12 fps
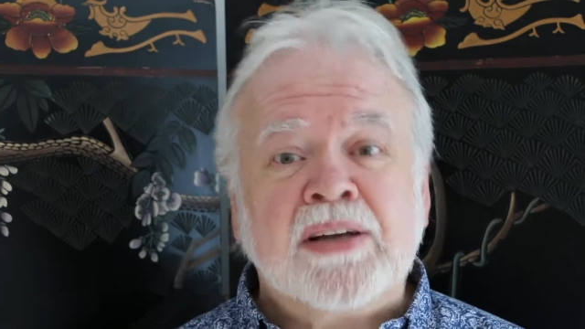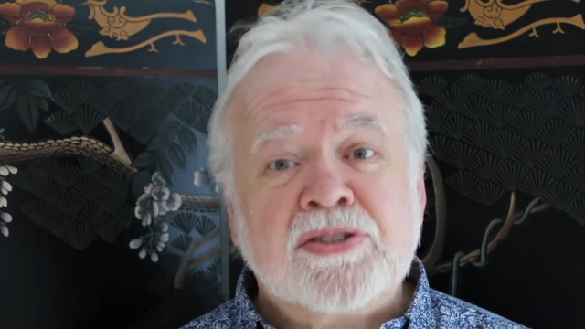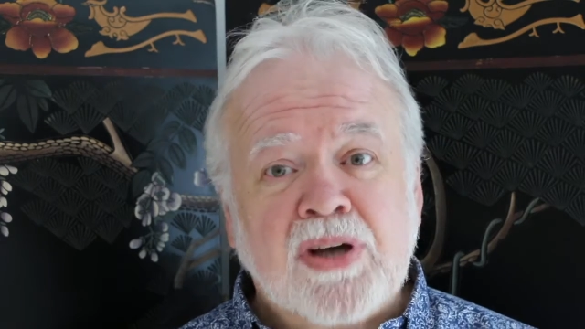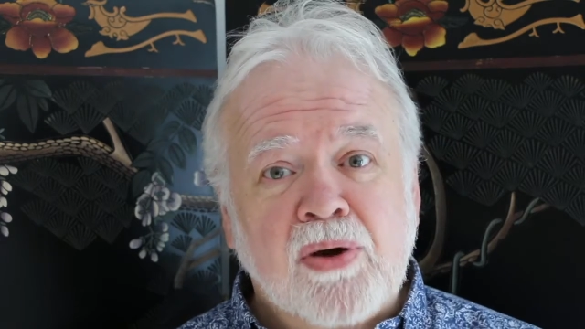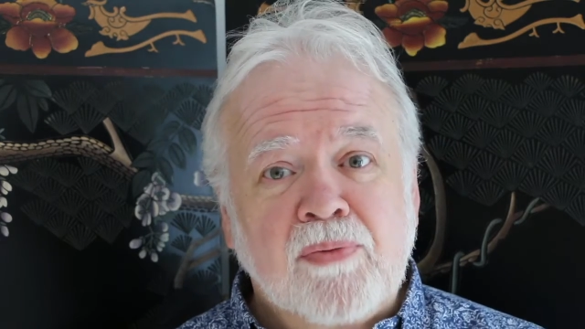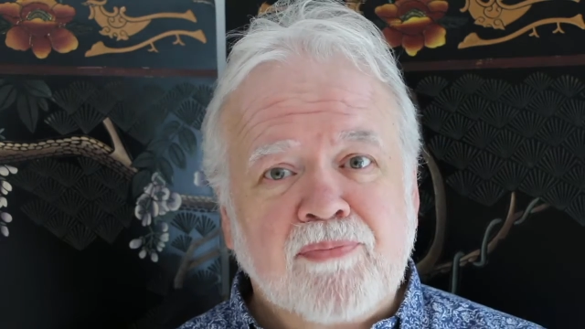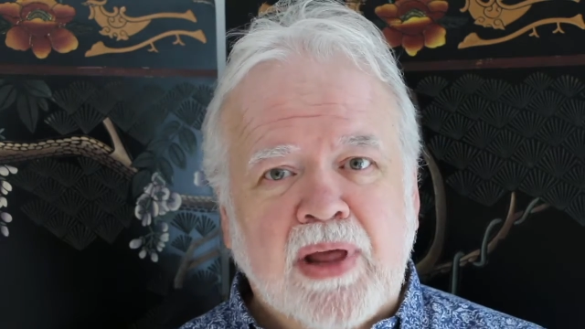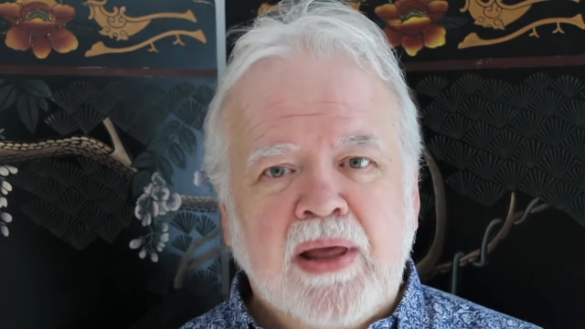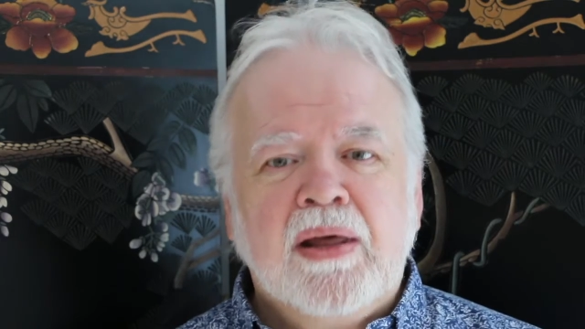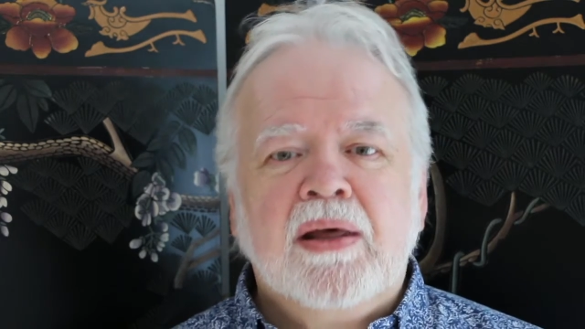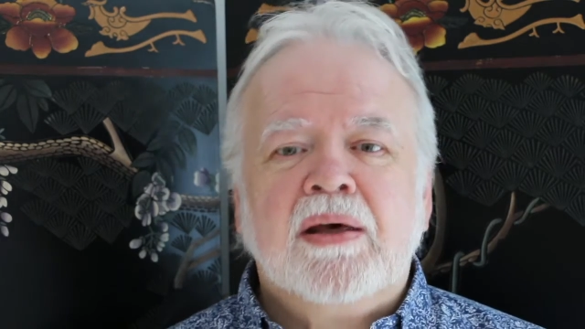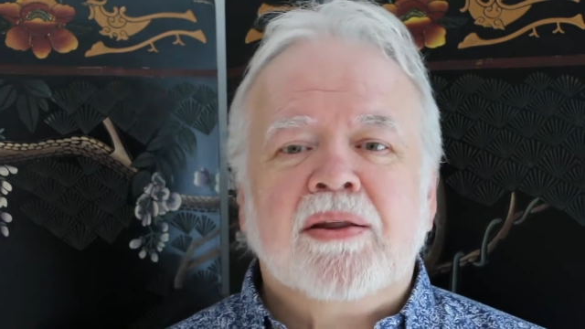So,
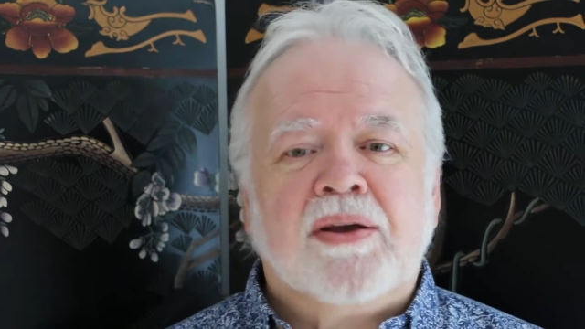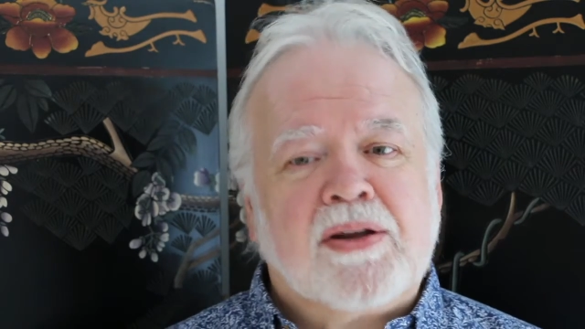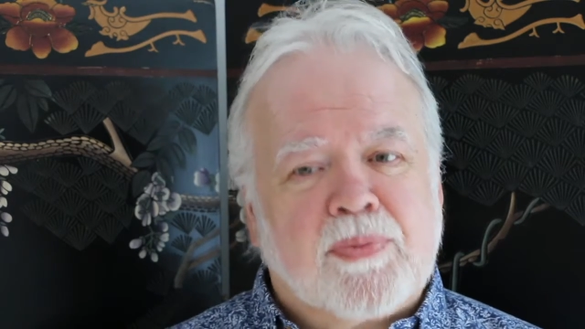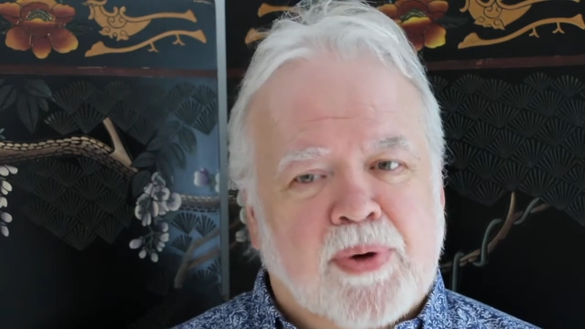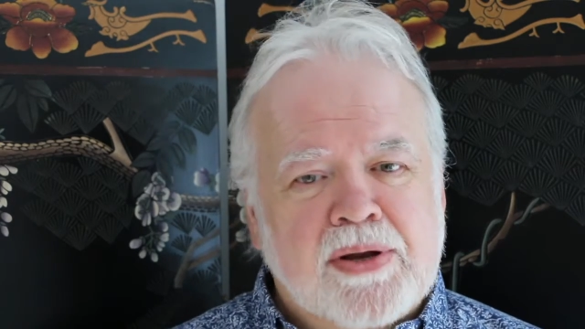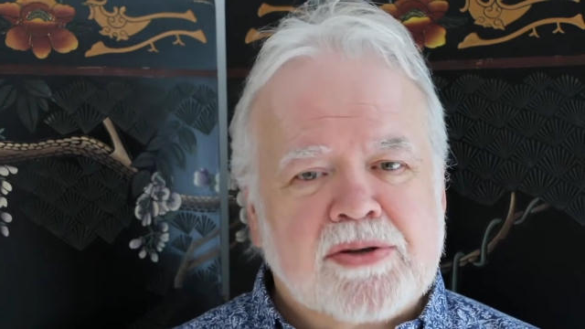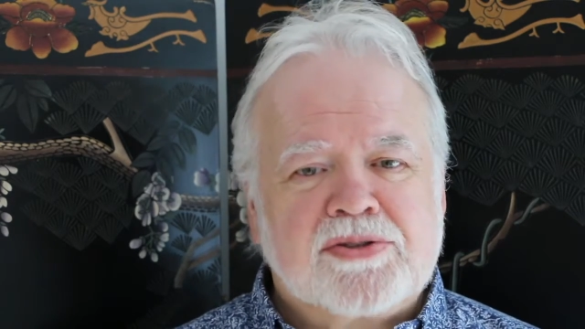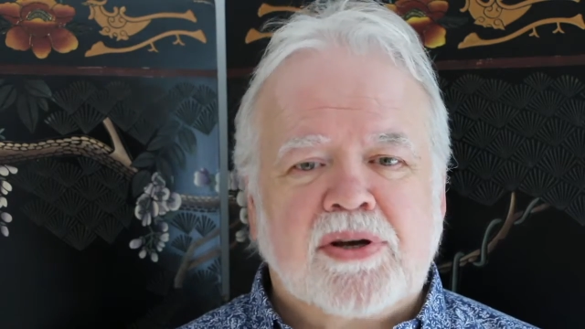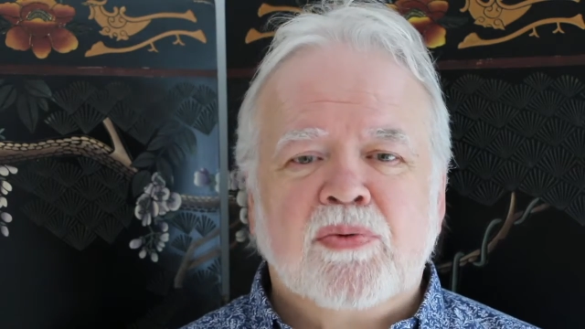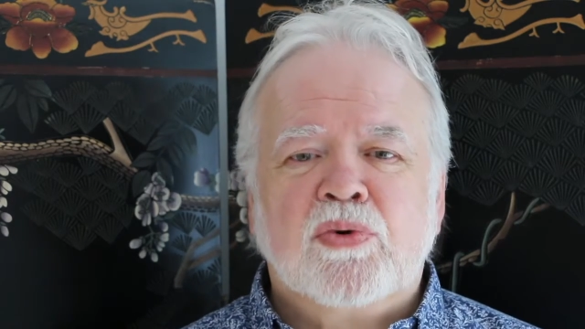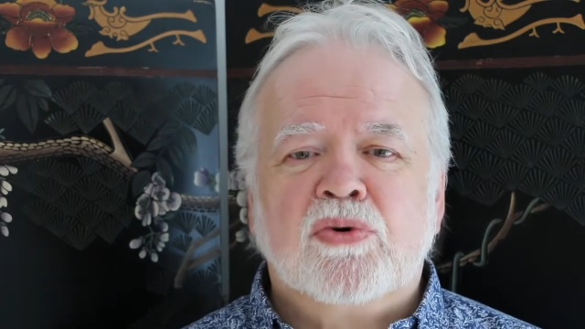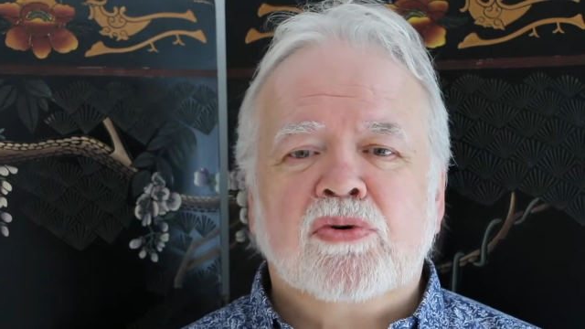the Independence Day
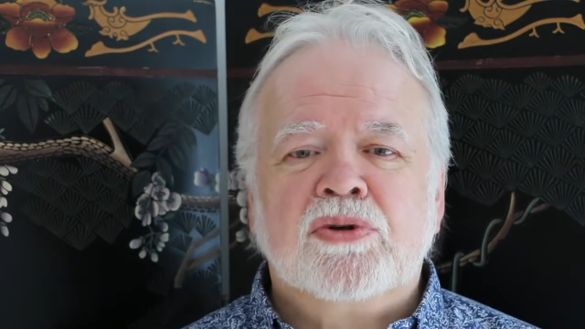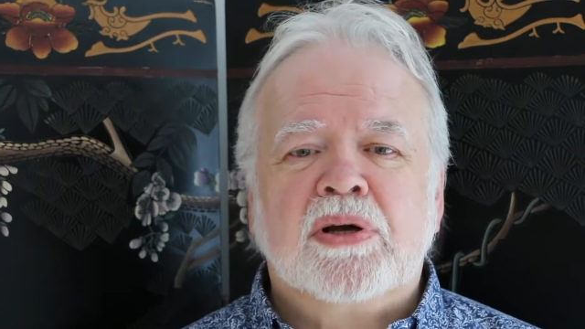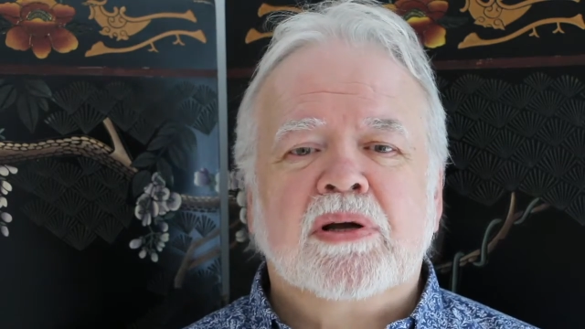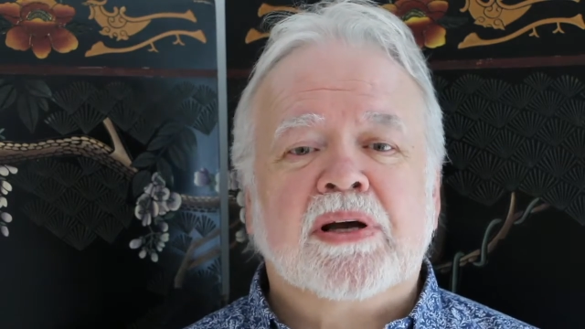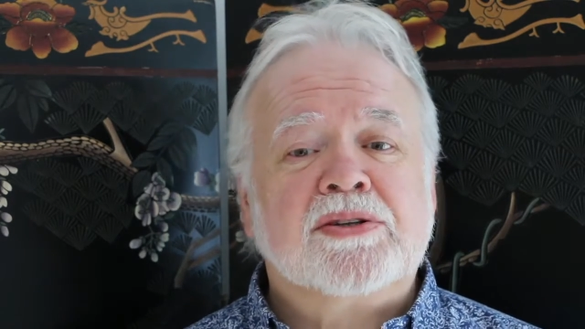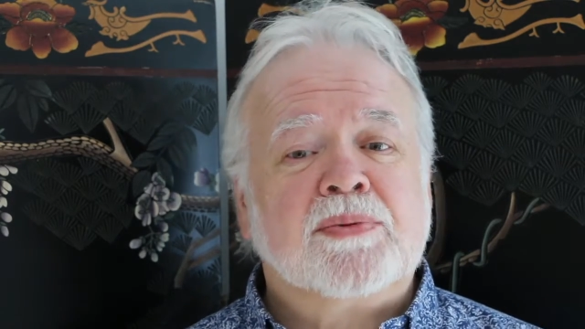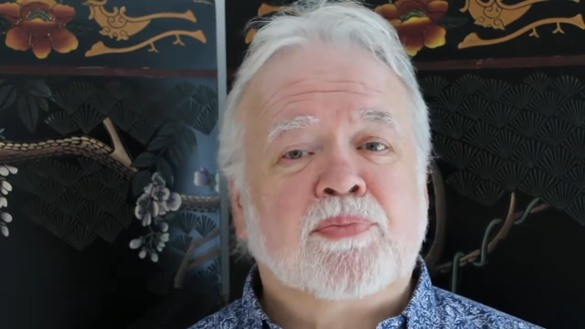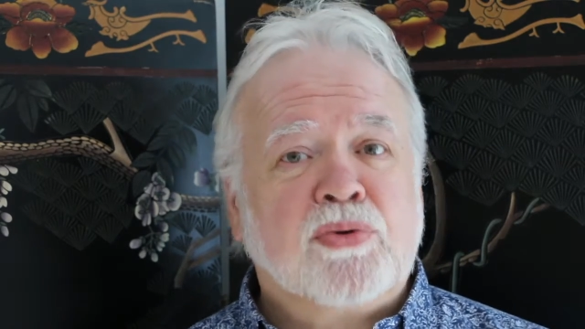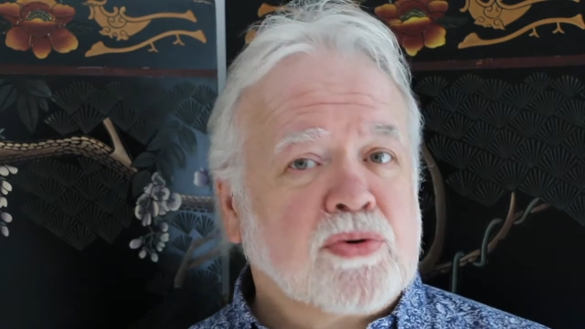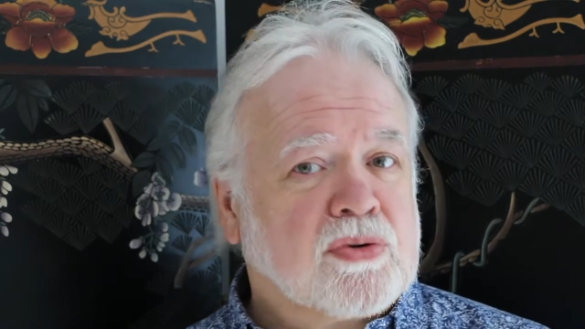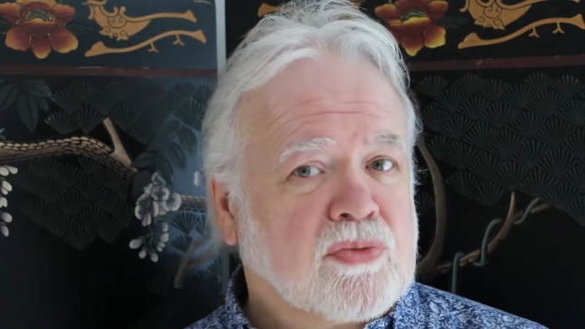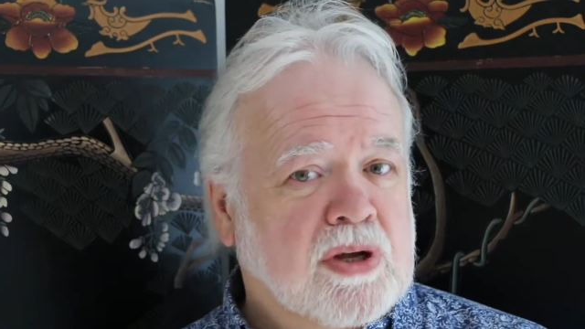Award has a
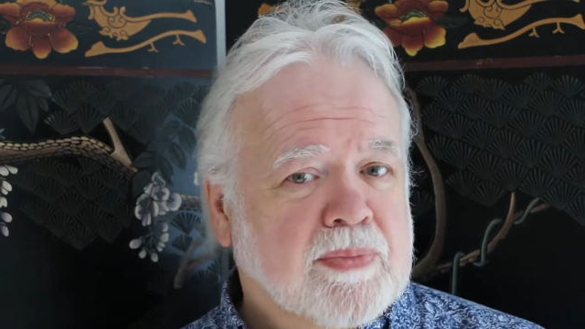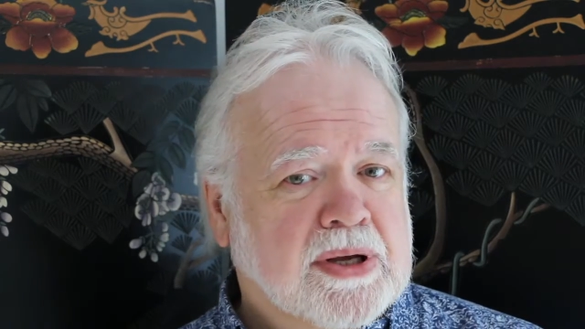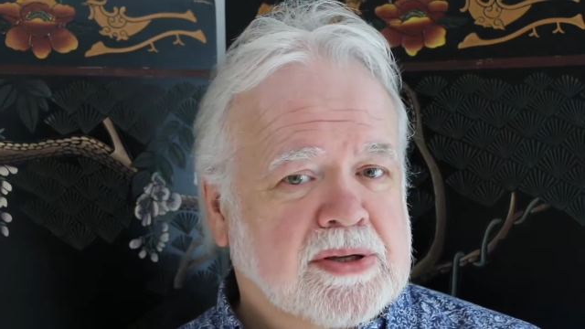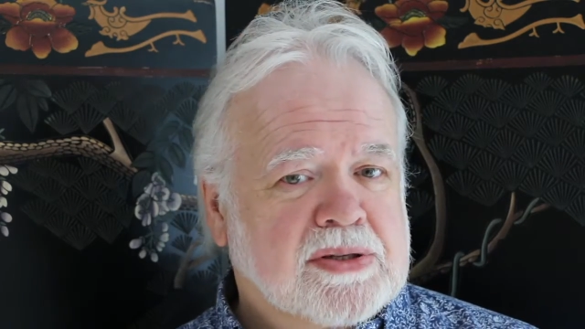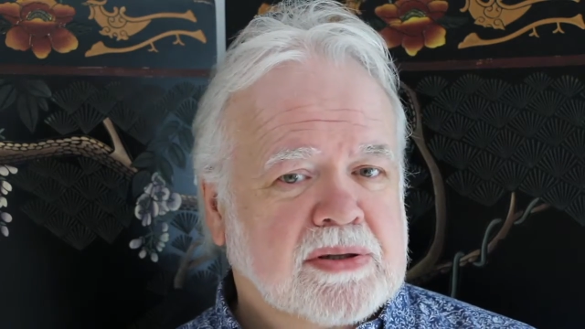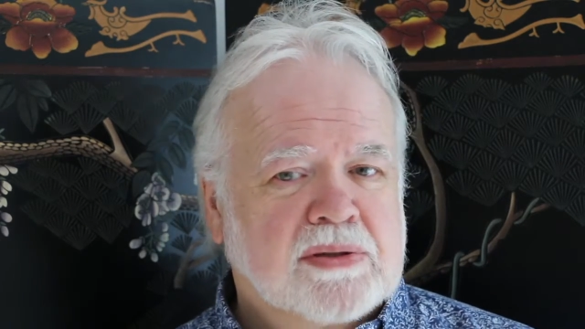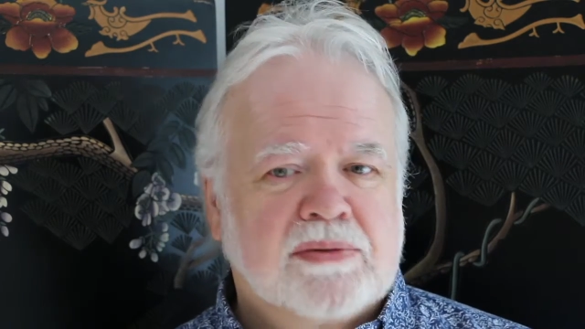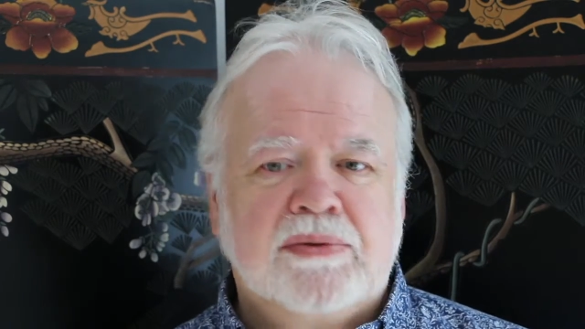broader remit,